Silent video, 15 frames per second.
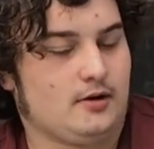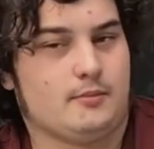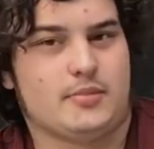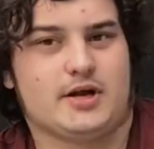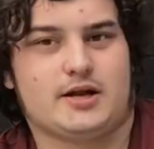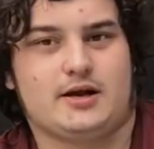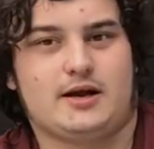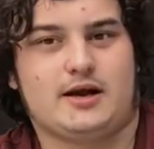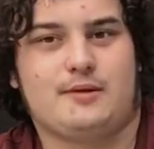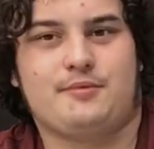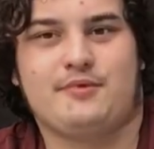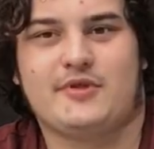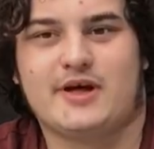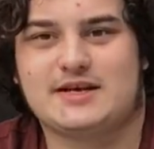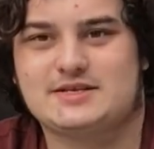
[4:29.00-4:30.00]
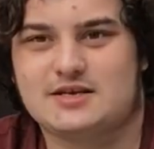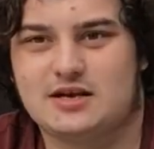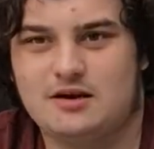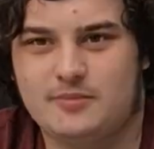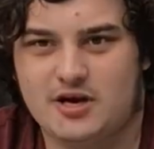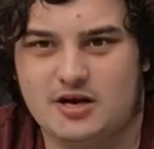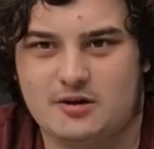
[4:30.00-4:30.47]
But yeah, that's
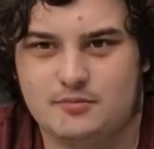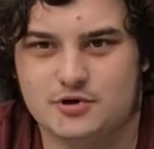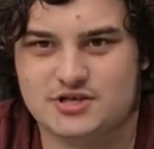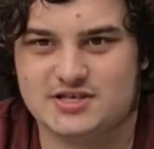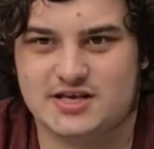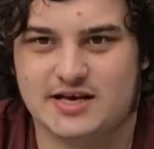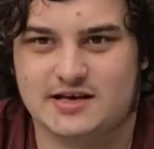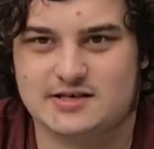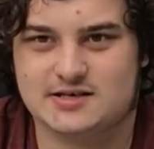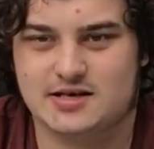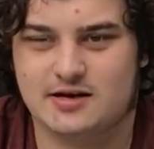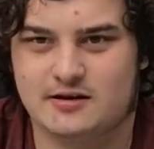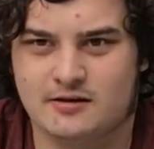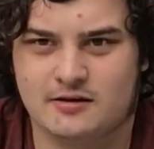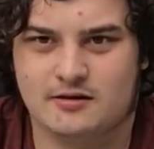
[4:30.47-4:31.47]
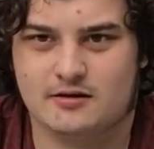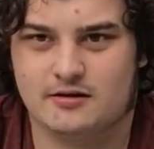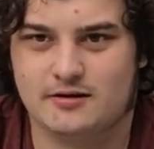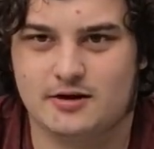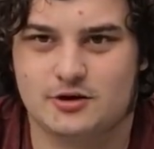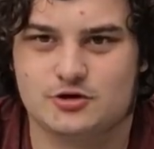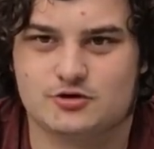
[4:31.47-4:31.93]
going to be number 6,
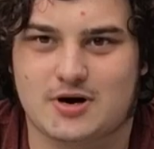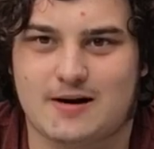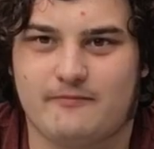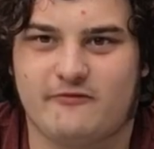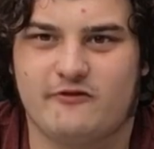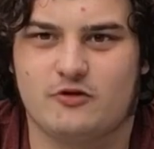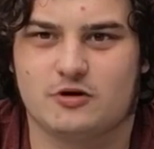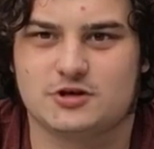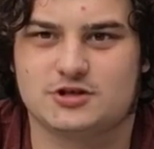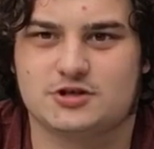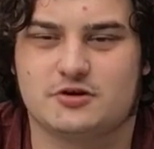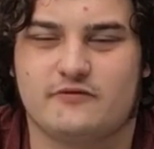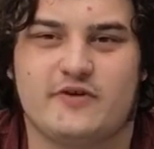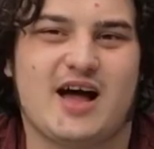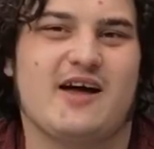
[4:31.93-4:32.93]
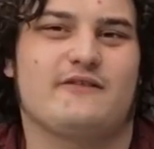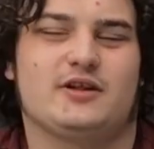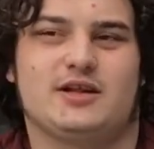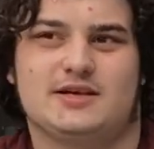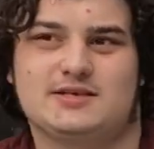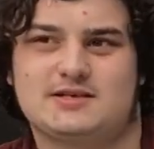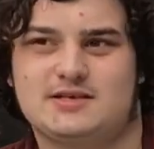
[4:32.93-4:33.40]
the drop forged
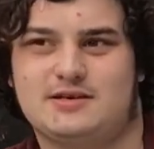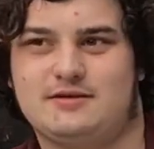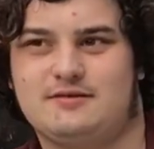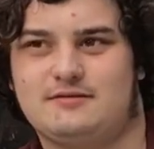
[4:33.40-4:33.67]
survivalist.